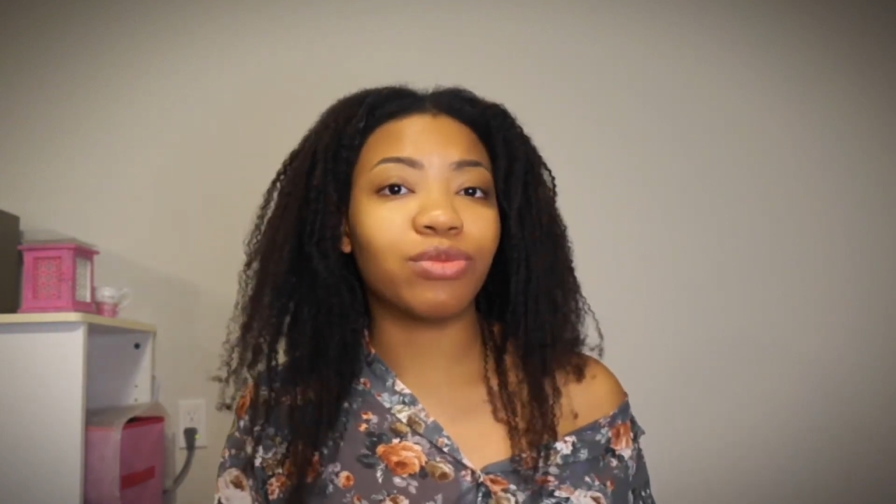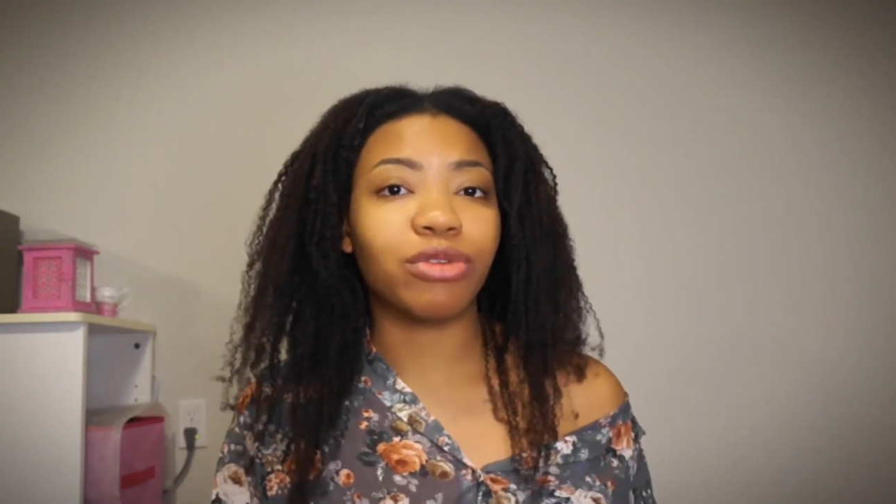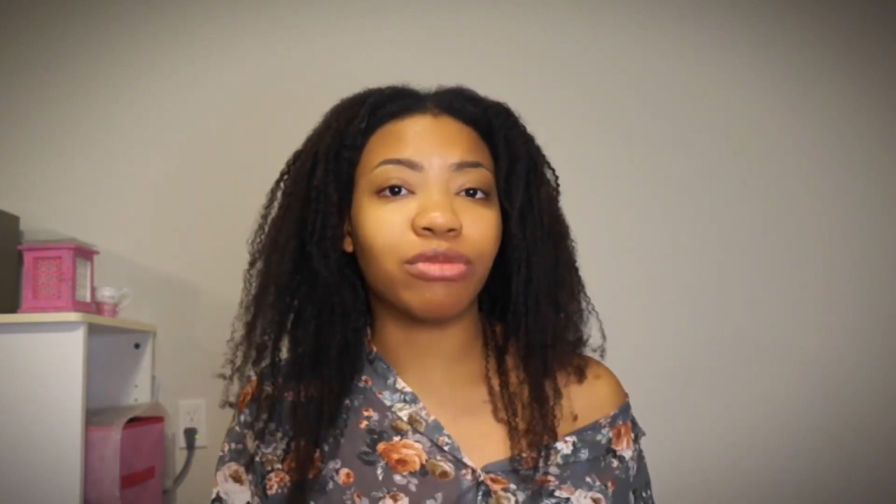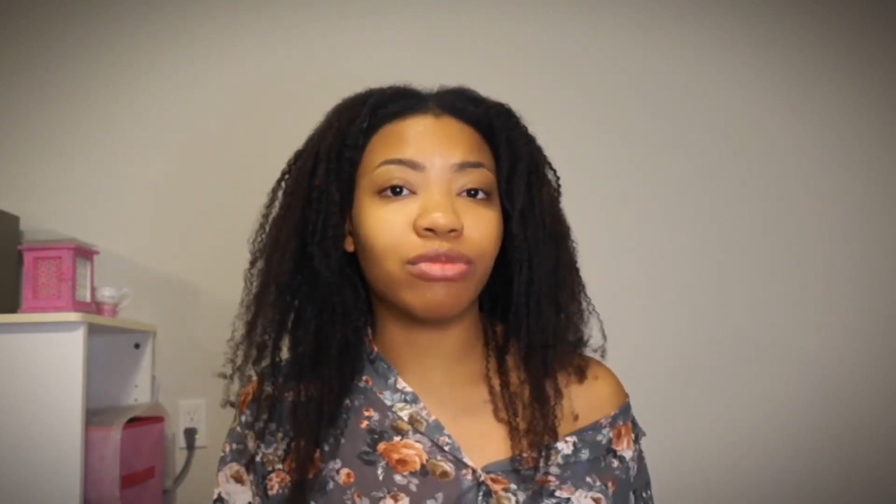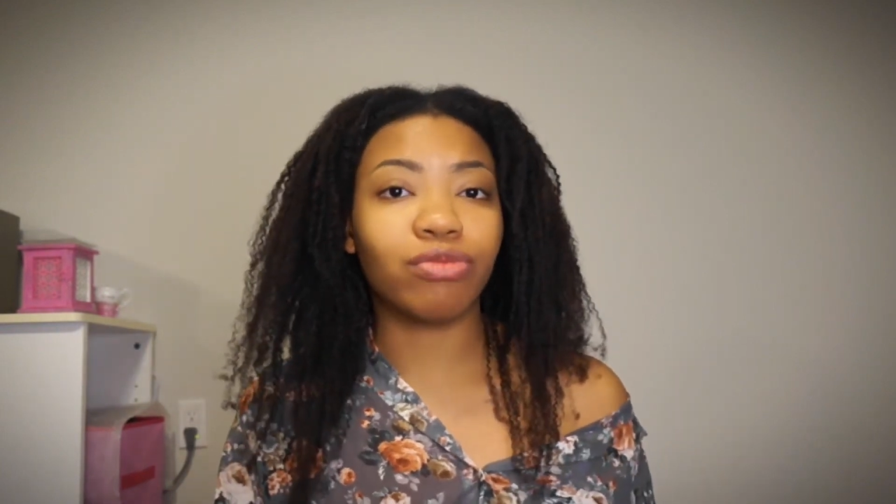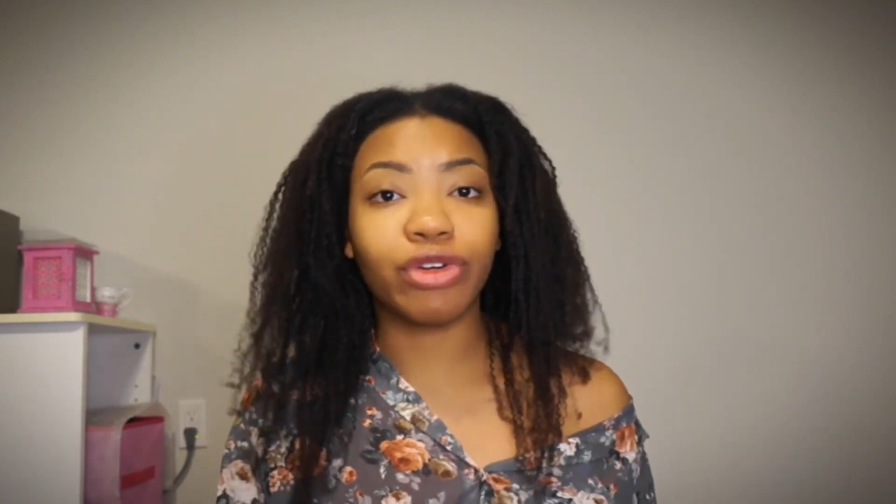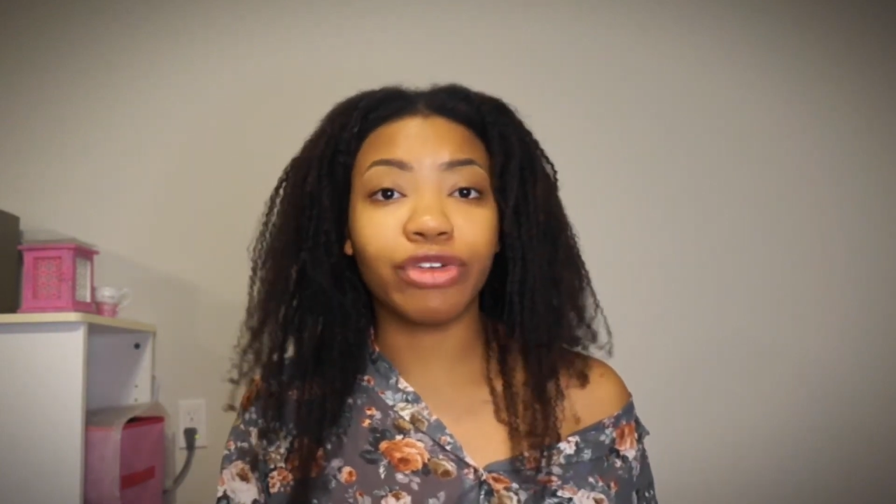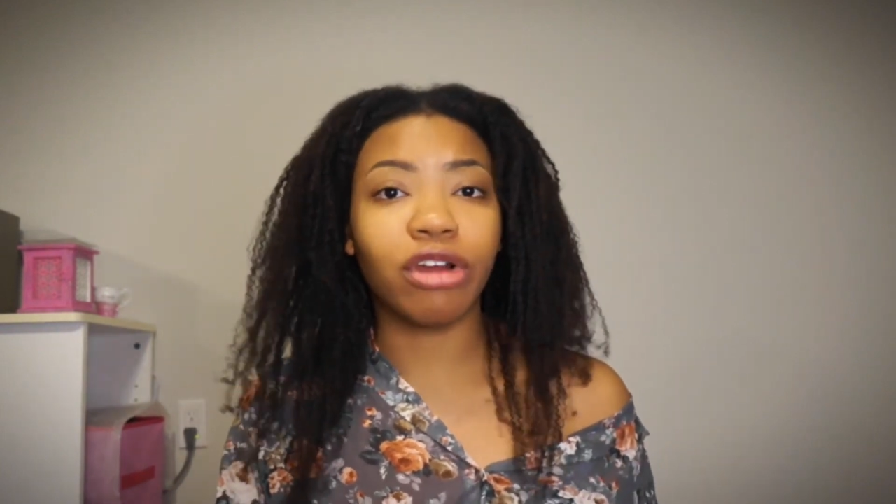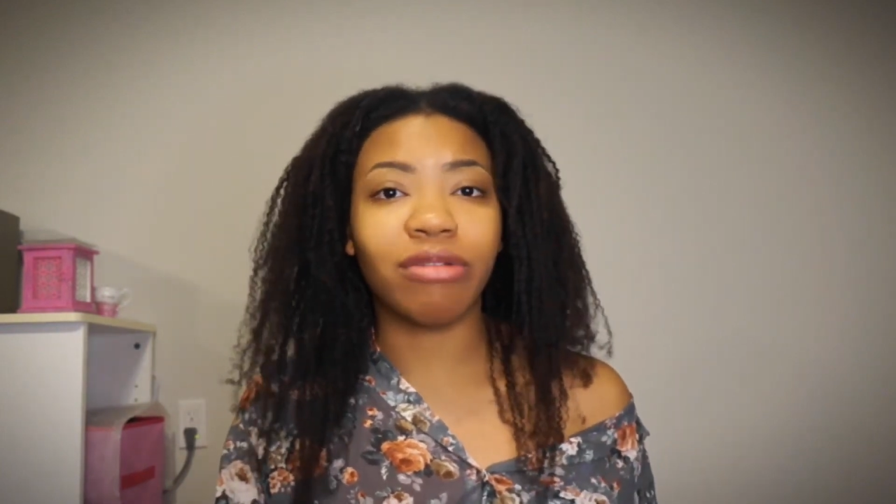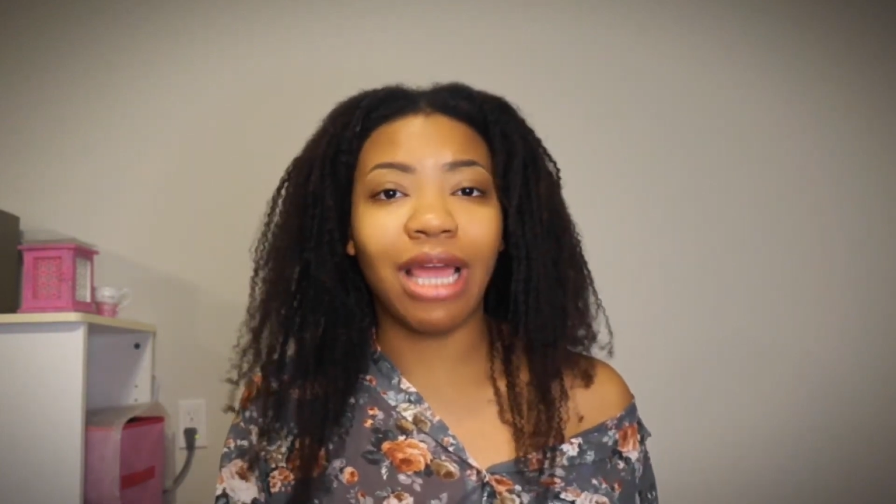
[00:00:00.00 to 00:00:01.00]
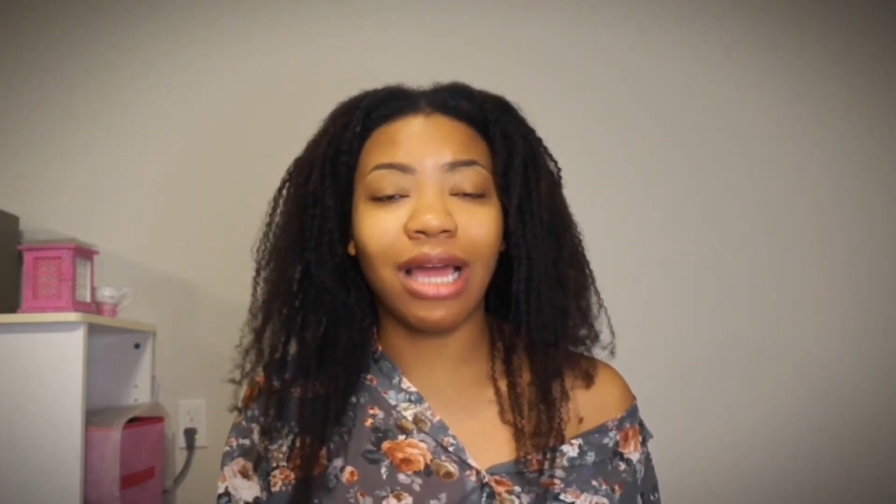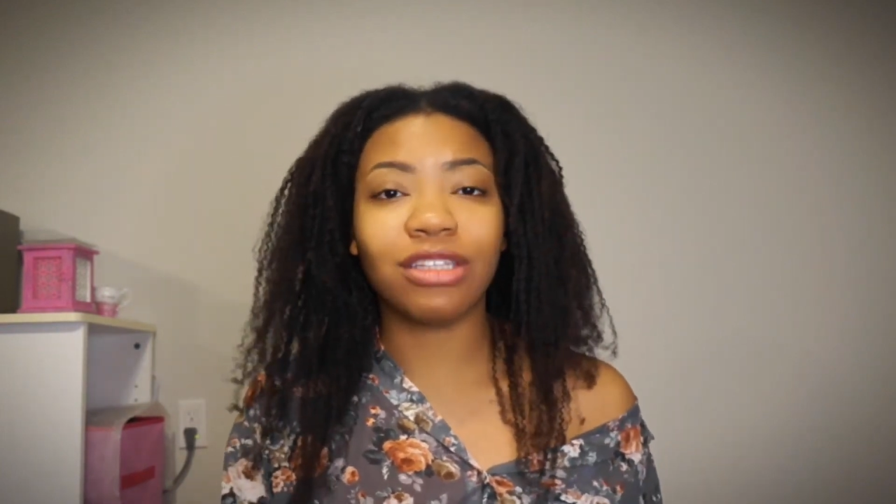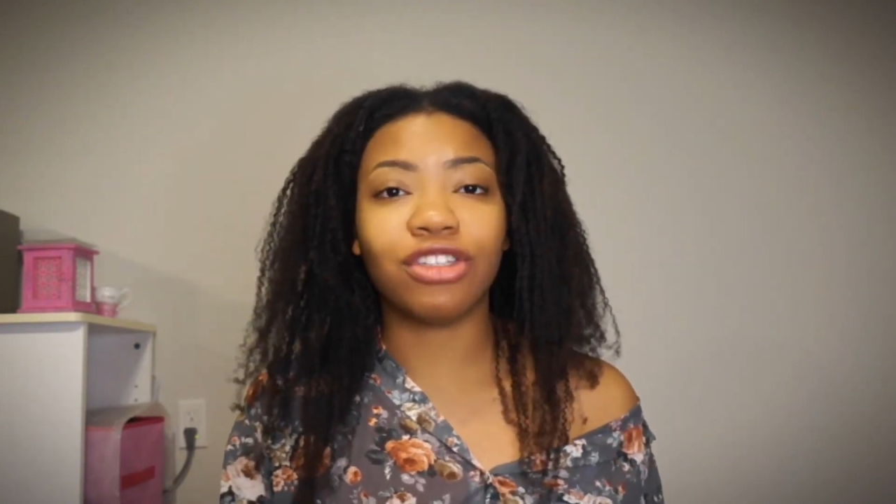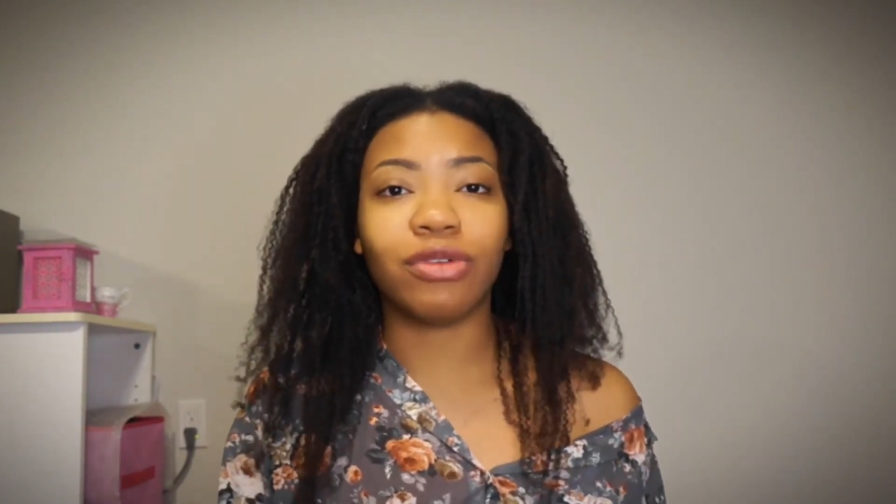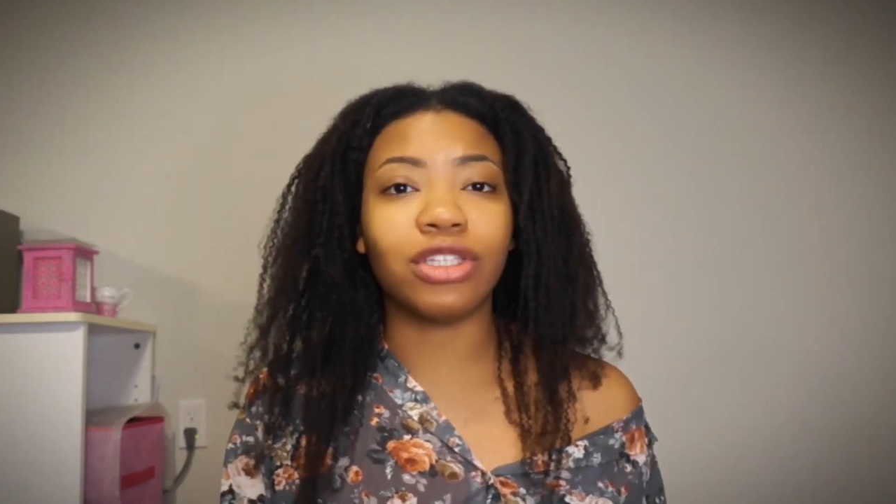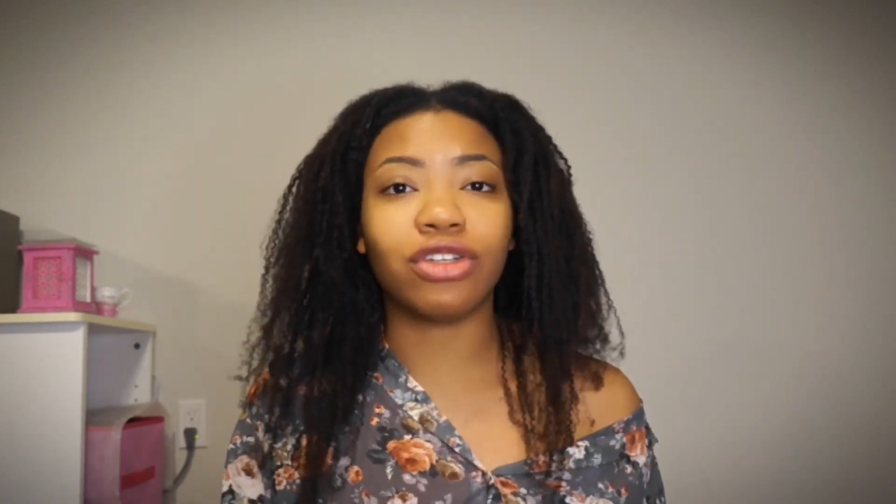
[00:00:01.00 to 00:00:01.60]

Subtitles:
will not react to it.